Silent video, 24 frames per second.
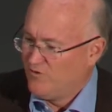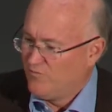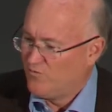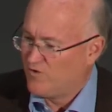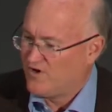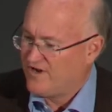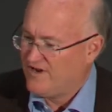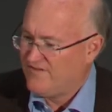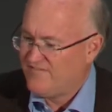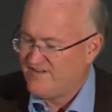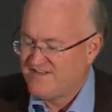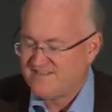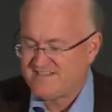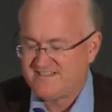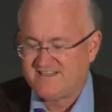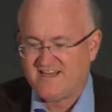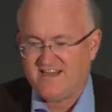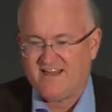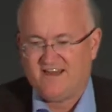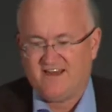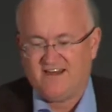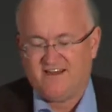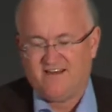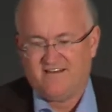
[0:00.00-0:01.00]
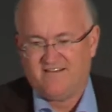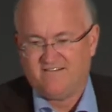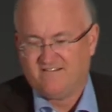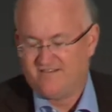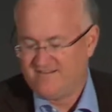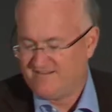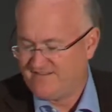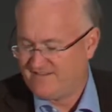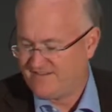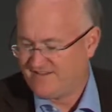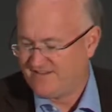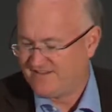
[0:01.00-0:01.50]
We're even seeing
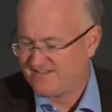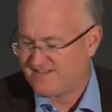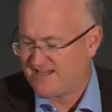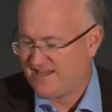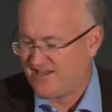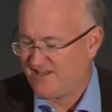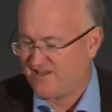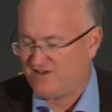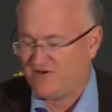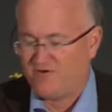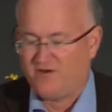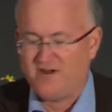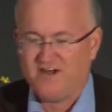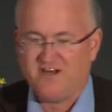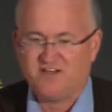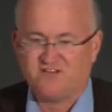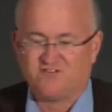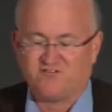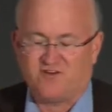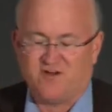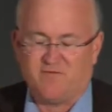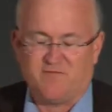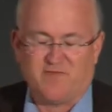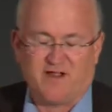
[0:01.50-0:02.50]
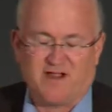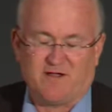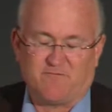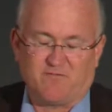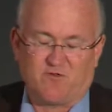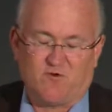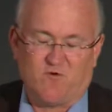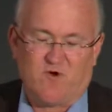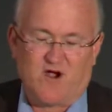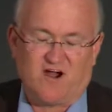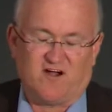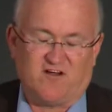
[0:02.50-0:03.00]
the cellular industry pick up
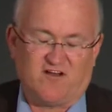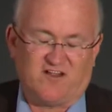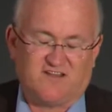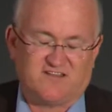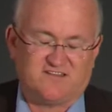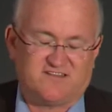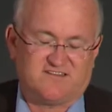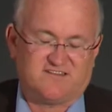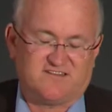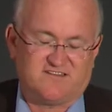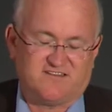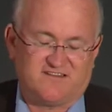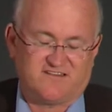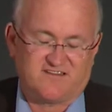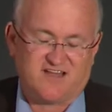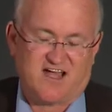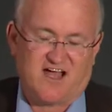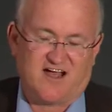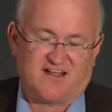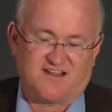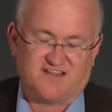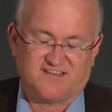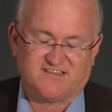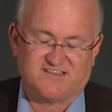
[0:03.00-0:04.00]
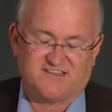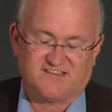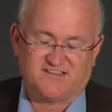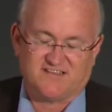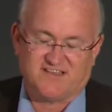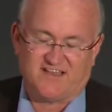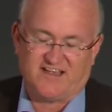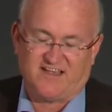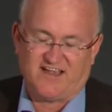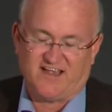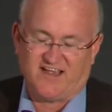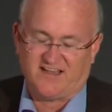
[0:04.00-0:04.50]
the wireless talk. This is
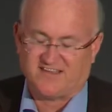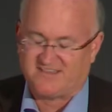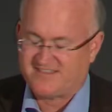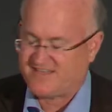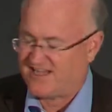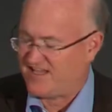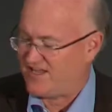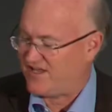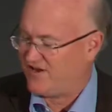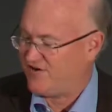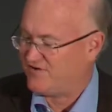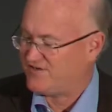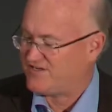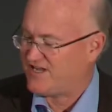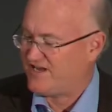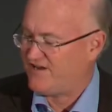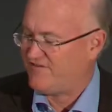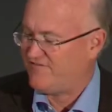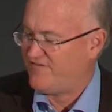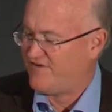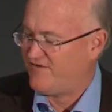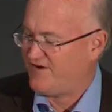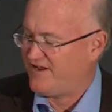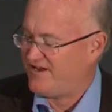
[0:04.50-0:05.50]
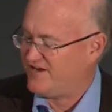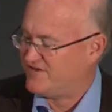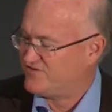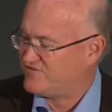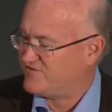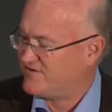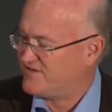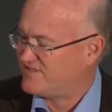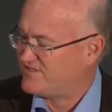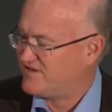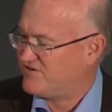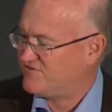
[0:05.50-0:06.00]
the uh, Cellular Telephone
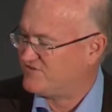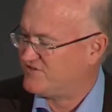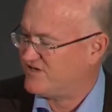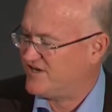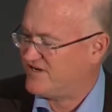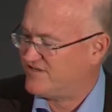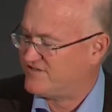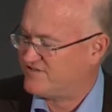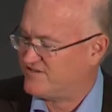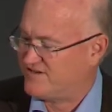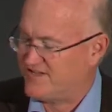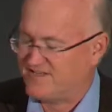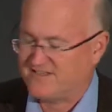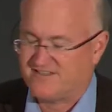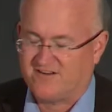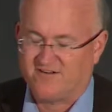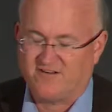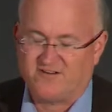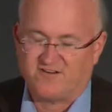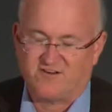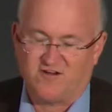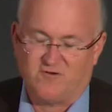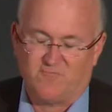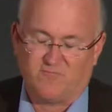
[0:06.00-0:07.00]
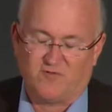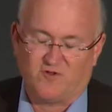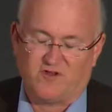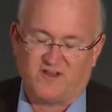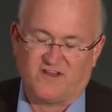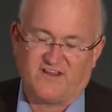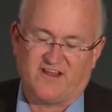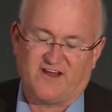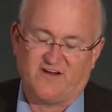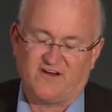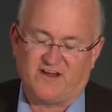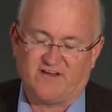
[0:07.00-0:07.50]
Industry Association. That's Eric Topol
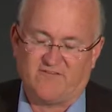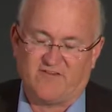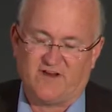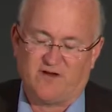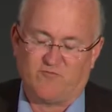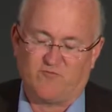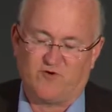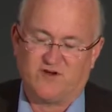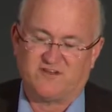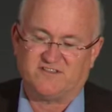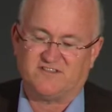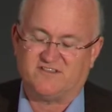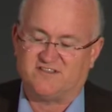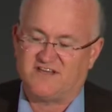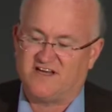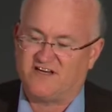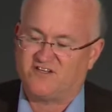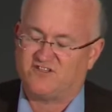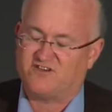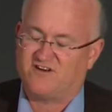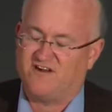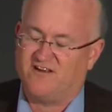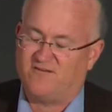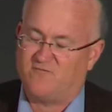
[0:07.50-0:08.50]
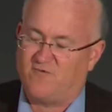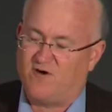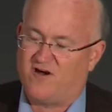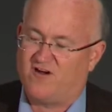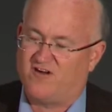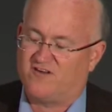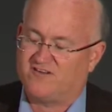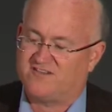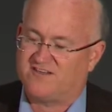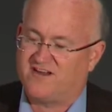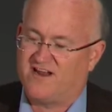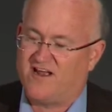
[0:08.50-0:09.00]
in there giving a presentation on
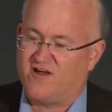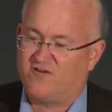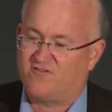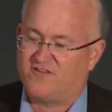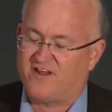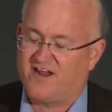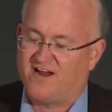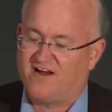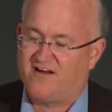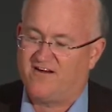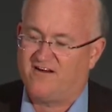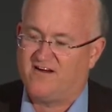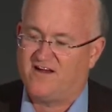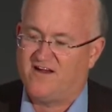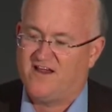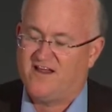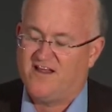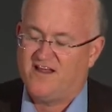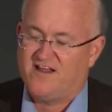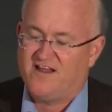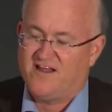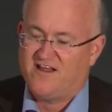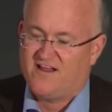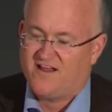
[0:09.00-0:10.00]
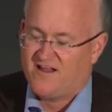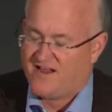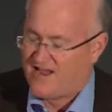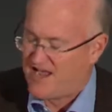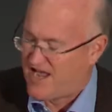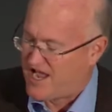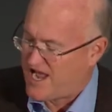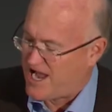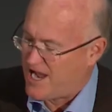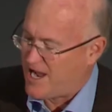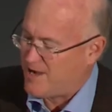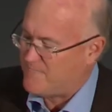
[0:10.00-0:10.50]
wireless and healthcare.
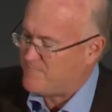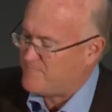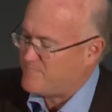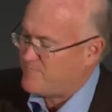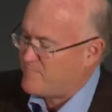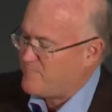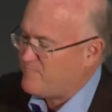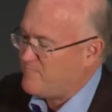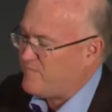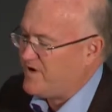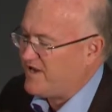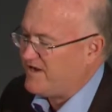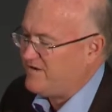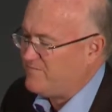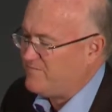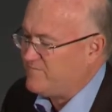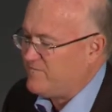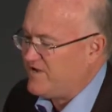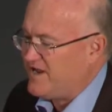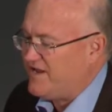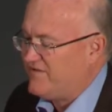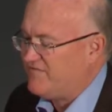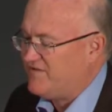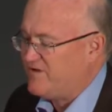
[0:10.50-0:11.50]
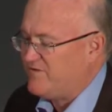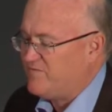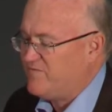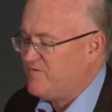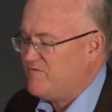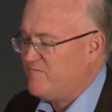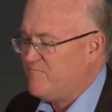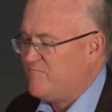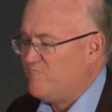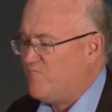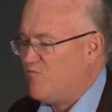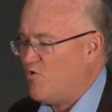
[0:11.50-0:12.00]
Um, but even
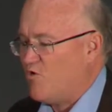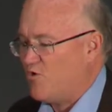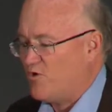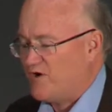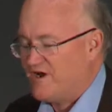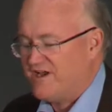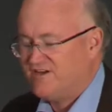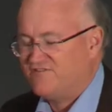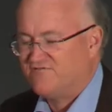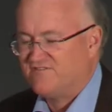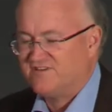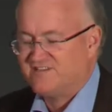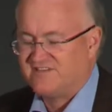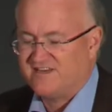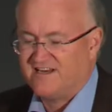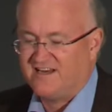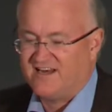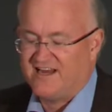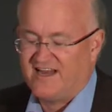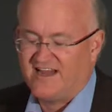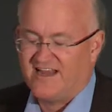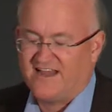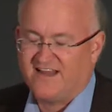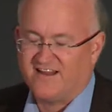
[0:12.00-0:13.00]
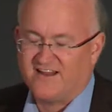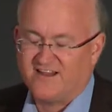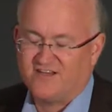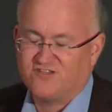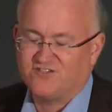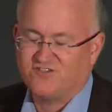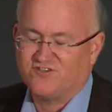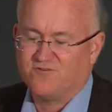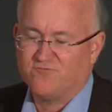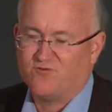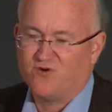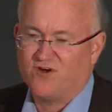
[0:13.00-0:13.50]
more interestingly, at
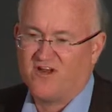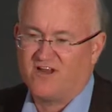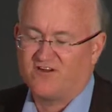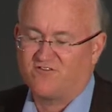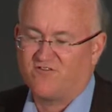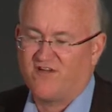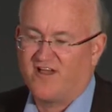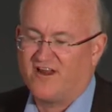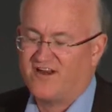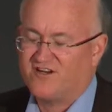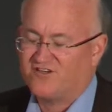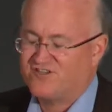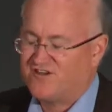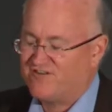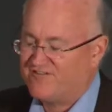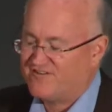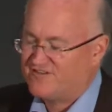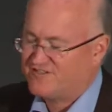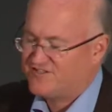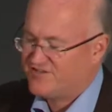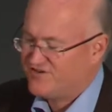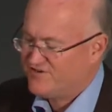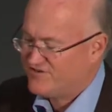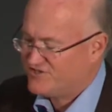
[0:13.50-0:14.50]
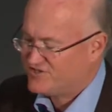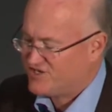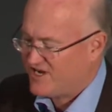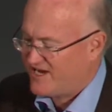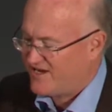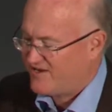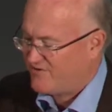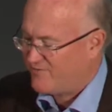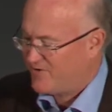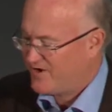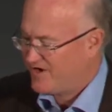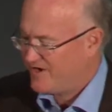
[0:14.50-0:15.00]
Consumer Electronics Show this year in
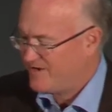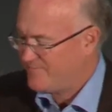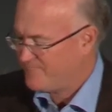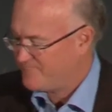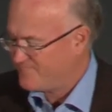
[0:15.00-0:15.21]
January,